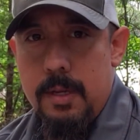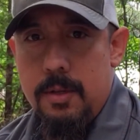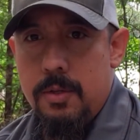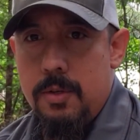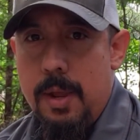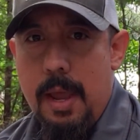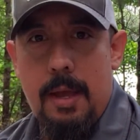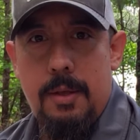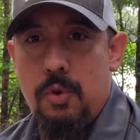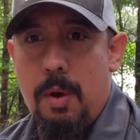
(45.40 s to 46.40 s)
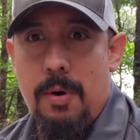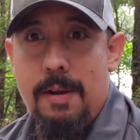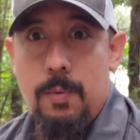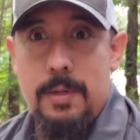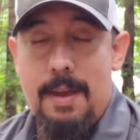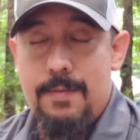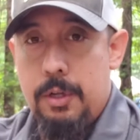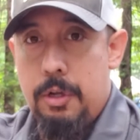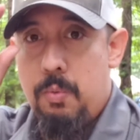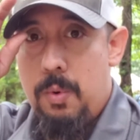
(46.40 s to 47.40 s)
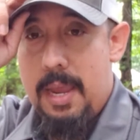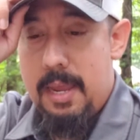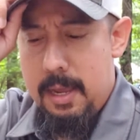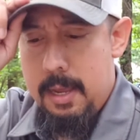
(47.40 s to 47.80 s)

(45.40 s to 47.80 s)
so I pray everyone's having a good week.